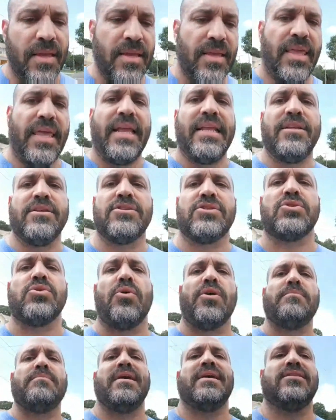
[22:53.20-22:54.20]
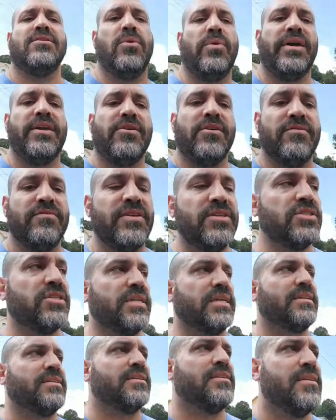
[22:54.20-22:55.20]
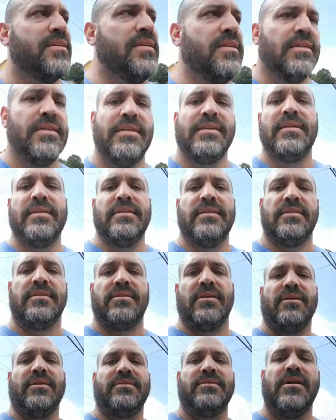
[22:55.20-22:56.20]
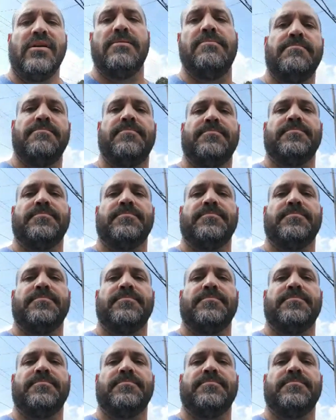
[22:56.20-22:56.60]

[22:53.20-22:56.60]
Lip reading: Getting your story made the way you envision it. So I don't know.